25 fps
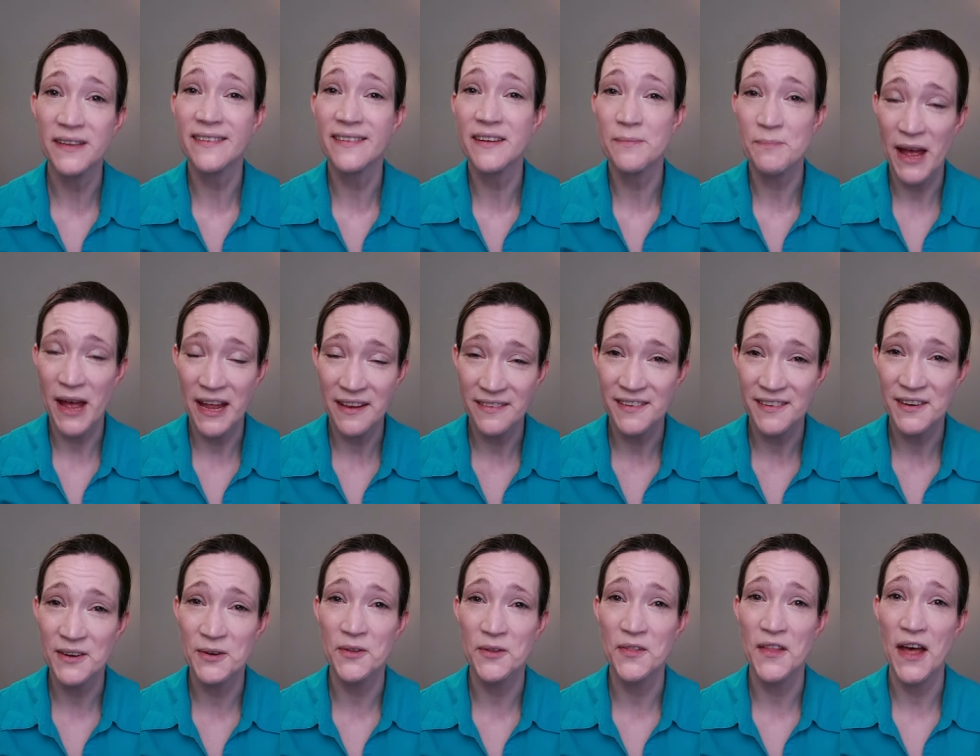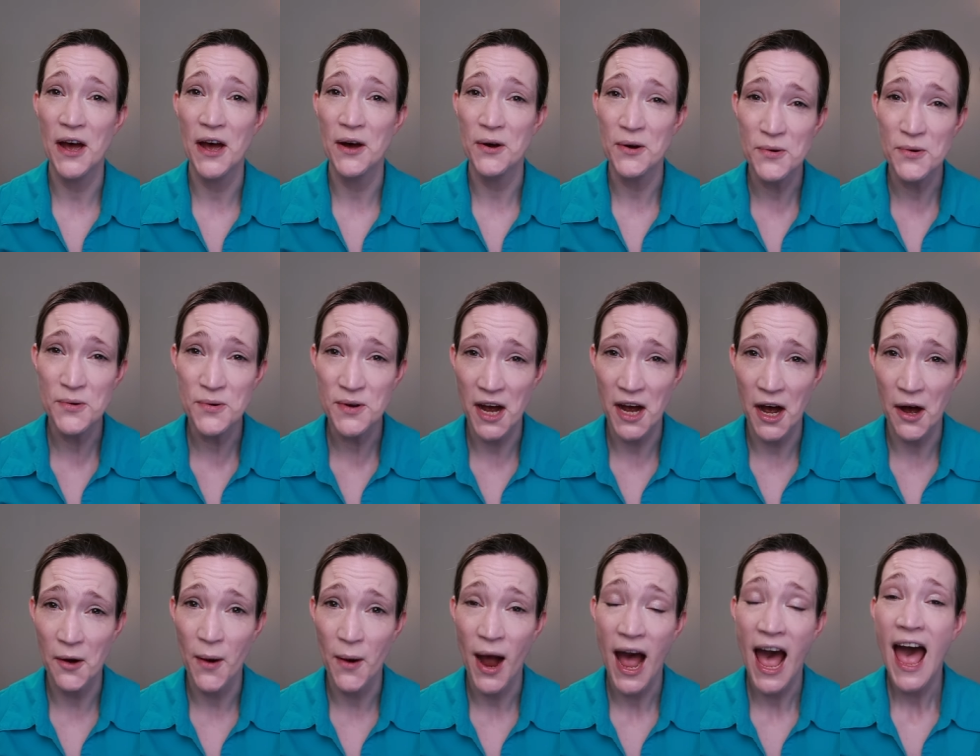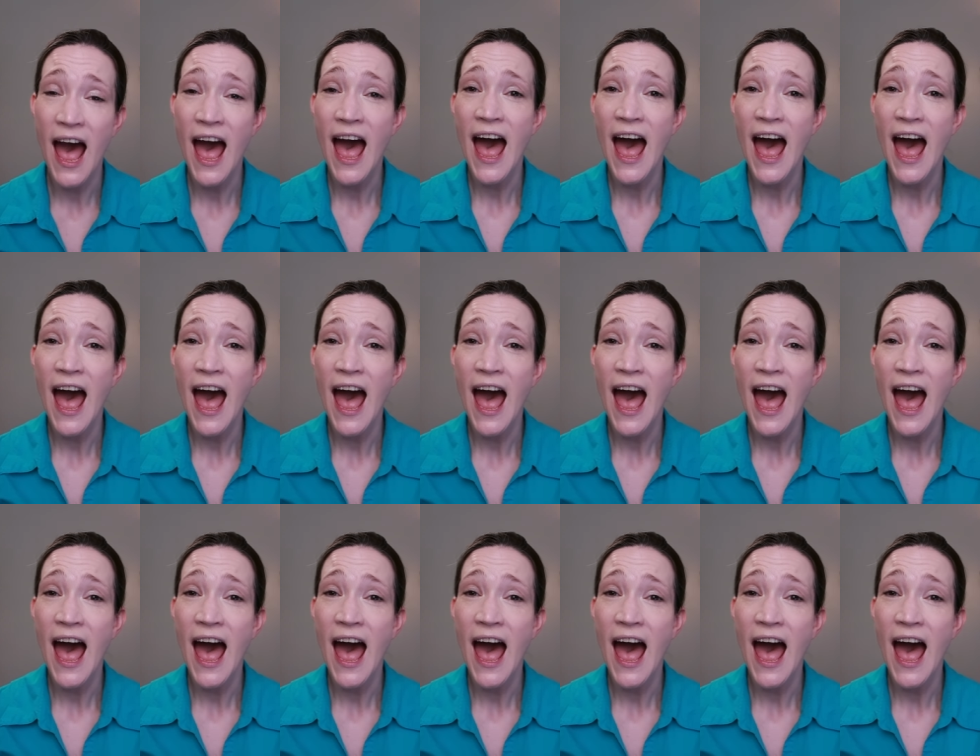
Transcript: depending on their hukou,